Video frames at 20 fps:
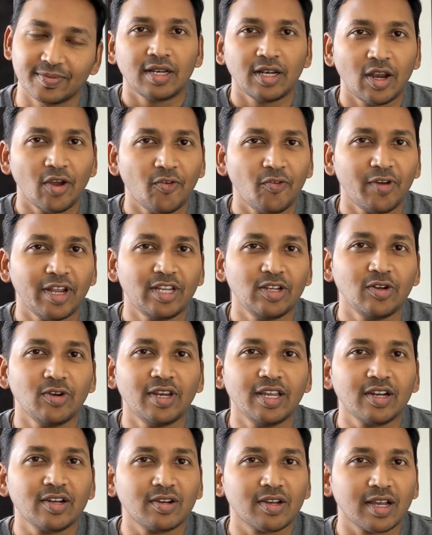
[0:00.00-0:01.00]
Now, when you
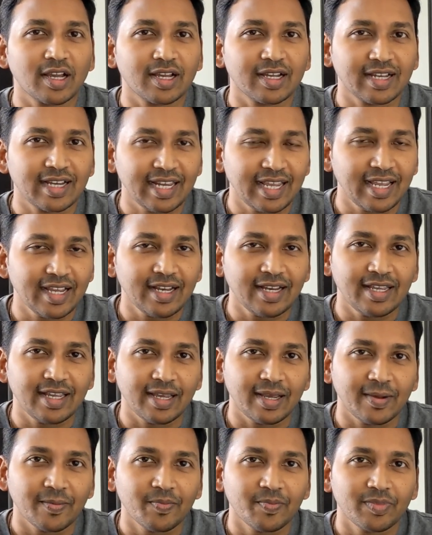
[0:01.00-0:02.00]
look clearly,